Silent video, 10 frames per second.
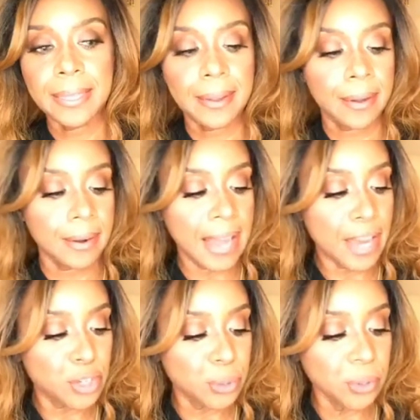
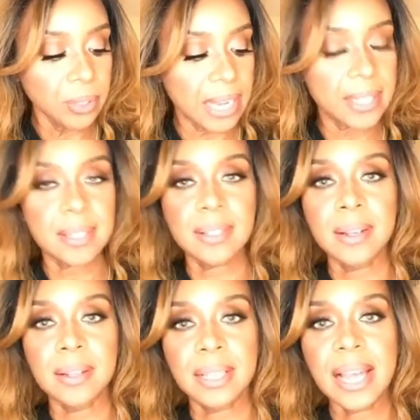natural, that's
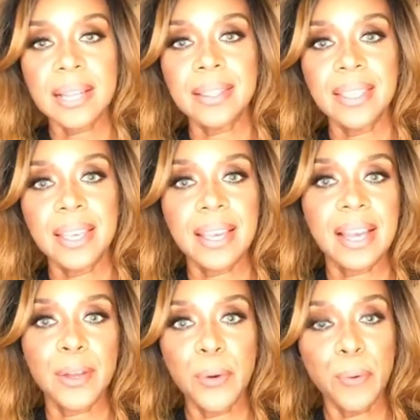the kind of thing
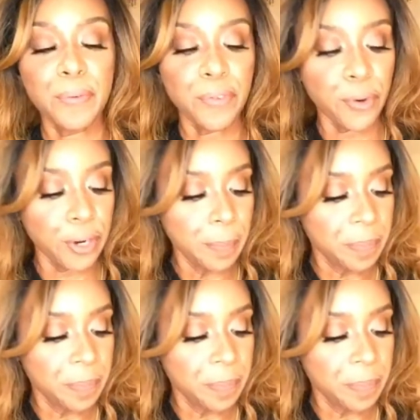I go for.